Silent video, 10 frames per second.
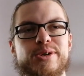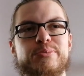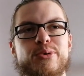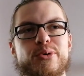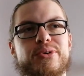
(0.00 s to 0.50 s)
will
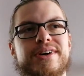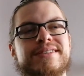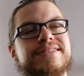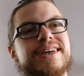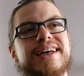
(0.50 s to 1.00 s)

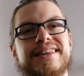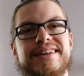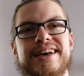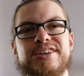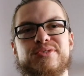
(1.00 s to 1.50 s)
progress
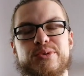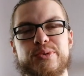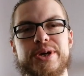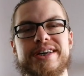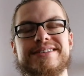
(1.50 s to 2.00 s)
the next few
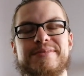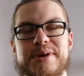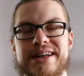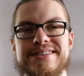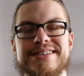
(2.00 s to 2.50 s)
weeks and
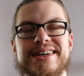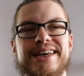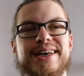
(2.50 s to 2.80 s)
months.